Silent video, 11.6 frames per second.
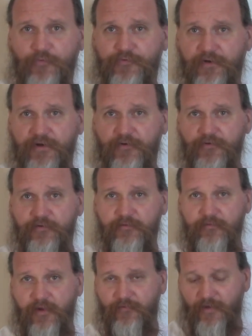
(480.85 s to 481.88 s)
seeds.
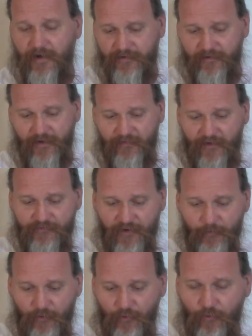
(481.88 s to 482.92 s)
They've got that
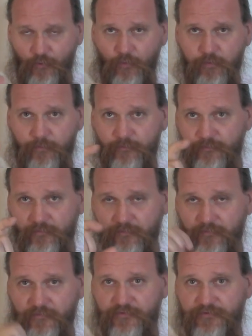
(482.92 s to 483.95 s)
same little
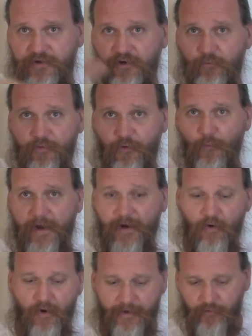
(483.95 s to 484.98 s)
seed with a
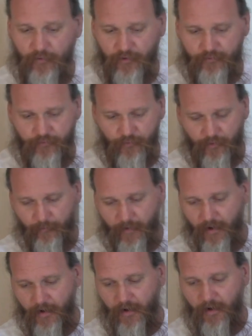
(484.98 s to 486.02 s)
wing on it look to
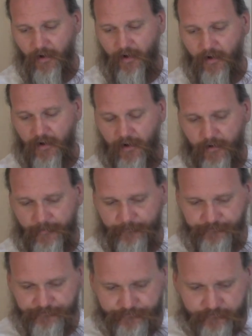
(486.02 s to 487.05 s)

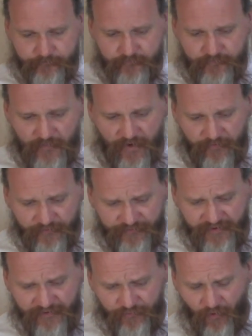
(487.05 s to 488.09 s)
them. The
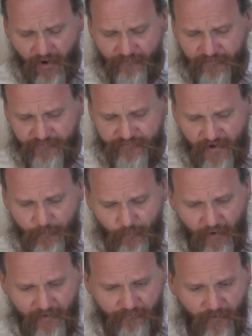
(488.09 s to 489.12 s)
seeds will often
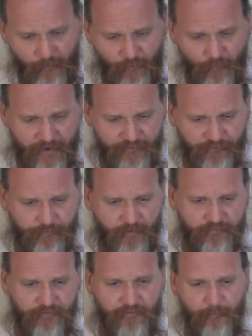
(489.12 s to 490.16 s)
separate from the wings,
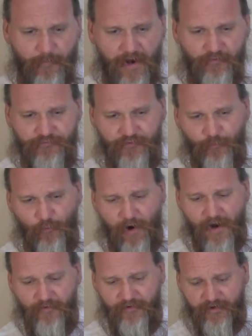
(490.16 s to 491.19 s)
especially if you're bouncing them
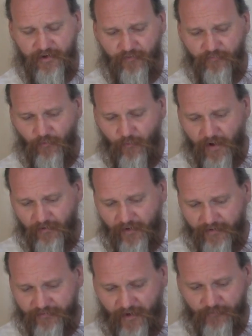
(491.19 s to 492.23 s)
around in here for a while. A
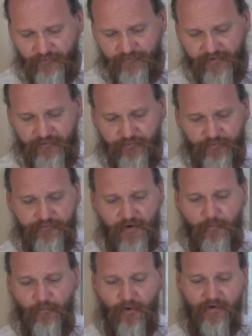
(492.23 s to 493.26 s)
lot of times the seeds will
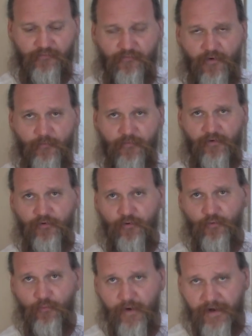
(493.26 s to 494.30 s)
separate from their
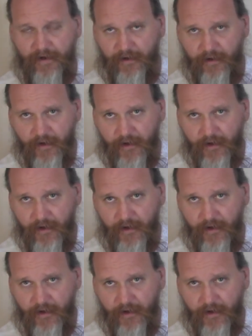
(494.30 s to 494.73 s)
little wing,